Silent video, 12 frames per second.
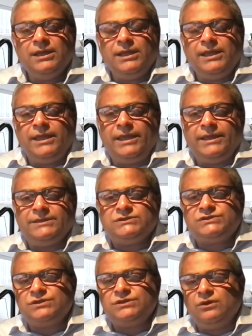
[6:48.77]
And
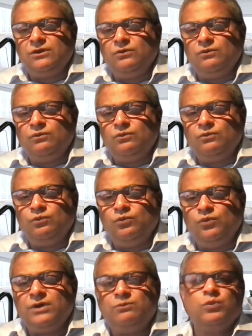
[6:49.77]
so
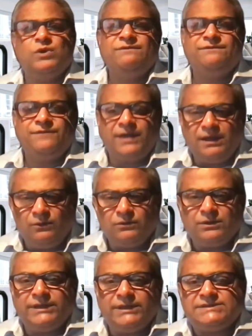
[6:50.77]
what we've
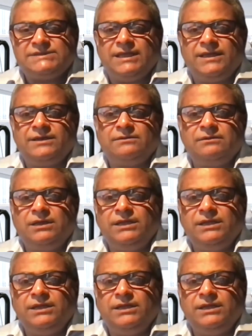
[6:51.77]
found is that